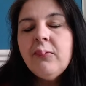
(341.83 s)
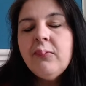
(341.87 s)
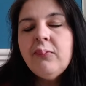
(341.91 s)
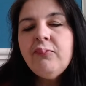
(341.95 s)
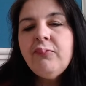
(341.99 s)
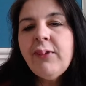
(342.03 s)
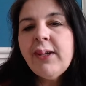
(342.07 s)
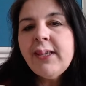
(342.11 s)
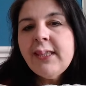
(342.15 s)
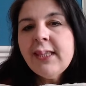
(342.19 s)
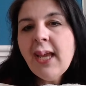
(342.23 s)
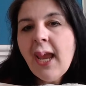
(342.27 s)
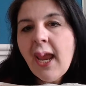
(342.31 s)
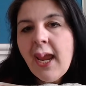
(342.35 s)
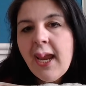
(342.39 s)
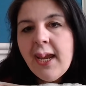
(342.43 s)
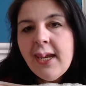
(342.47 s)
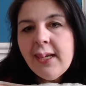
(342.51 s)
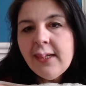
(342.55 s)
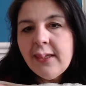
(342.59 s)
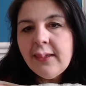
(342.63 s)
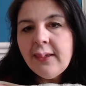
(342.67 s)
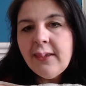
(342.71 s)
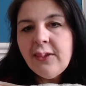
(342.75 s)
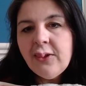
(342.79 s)

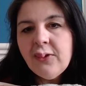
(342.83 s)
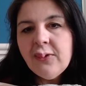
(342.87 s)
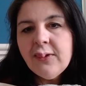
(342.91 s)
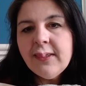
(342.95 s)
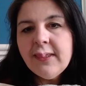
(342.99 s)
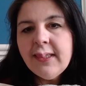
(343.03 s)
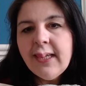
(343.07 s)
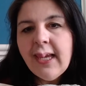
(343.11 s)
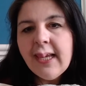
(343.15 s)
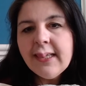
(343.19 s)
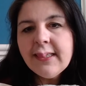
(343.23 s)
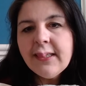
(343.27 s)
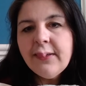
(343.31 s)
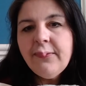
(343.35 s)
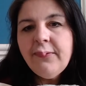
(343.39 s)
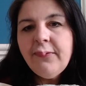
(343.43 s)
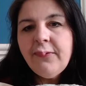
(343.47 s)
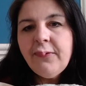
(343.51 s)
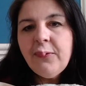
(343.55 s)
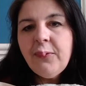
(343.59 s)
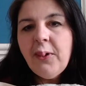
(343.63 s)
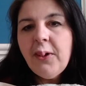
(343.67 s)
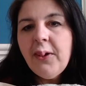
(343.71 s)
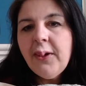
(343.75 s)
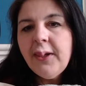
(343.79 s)
retain enthusiasm
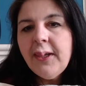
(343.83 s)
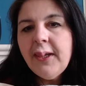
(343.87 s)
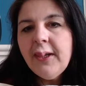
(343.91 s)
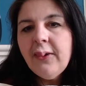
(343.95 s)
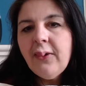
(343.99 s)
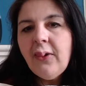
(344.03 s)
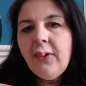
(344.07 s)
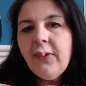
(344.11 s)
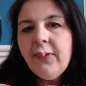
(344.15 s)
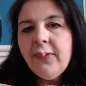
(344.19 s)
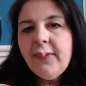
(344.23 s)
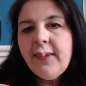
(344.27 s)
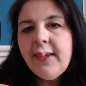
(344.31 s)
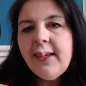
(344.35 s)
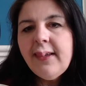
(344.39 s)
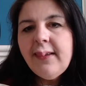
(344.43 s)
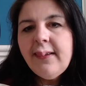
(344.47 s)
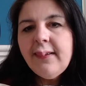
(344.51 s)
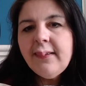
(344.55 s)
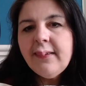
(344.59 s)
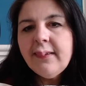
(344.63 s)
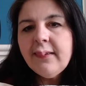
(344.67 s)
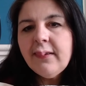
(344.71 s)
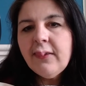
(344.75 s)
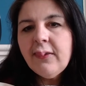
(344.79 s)
for working on
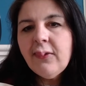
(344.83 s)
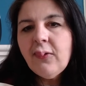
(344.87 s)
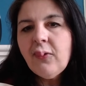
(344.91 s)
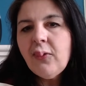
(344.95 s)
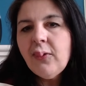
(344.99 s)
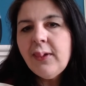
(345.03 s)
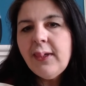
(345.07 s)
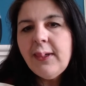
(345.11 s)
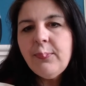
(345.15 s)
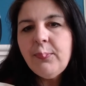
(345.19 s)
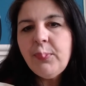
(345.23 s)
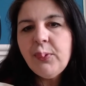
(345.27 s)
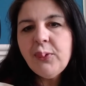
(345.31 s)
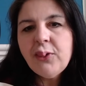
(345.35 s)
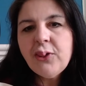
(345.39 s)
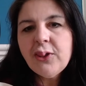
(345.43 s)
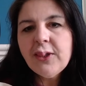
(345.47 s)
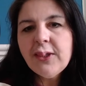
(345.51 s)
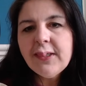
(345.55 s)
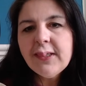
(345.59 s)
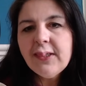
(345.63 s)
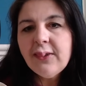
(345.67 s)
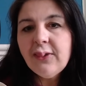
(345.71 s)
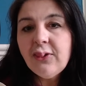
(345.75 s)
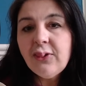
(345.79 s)
these thorny
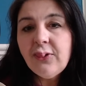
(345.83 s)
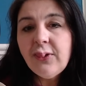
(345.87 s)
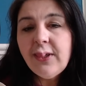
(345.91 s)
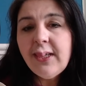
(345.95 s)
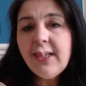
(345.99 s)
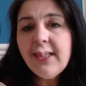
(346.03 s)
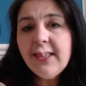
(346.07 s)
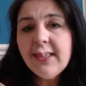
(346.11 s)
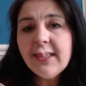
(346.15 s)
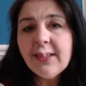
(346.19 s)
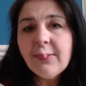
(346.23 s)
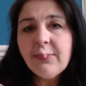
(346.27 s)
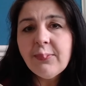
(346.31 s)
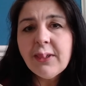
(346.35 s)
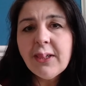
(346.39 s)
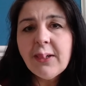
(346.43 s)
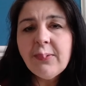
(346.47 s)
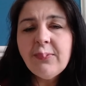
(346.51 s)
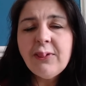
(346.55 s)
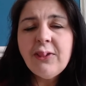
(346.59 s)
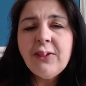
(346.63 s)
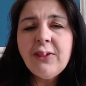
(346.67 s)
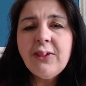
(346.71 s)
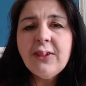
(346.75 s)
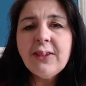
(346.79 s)
bushes and trees.
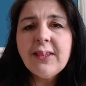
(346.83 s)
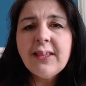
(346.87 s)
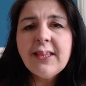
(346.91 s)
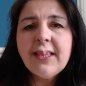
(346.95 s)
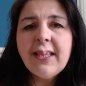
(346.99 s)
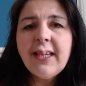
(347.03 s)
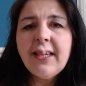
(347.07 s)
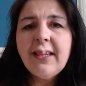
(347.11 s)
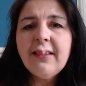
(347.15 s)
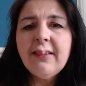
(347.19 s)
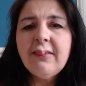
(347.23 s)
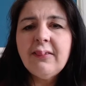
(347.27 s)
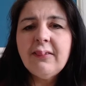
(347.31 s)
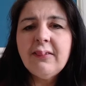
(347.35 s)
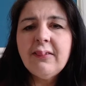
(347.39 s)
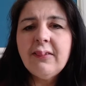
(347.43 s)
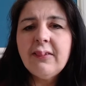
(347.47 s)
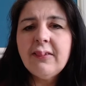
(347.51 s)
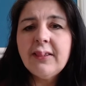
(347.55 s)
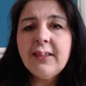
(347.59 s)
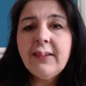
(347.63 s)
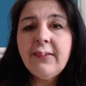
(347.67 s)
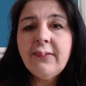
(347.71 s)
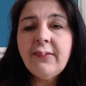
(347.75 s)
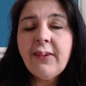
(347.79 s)
Sometimes you just think, oh
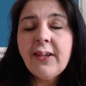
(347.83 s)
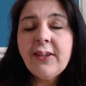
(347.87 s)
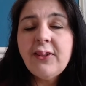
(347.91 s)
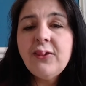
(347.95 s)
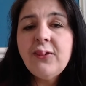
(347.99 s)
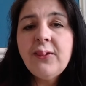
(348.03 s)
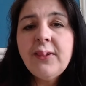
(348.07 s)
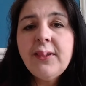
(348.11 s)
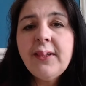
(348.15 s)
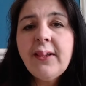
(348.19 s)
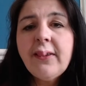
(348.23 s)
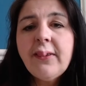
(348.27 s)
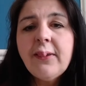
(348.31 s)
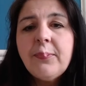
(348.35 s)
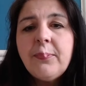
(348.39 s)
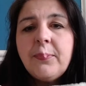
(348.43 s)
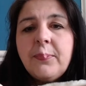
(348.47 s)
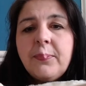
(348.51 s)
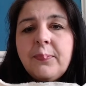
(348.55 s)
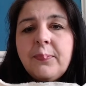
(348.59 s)
God, if I do another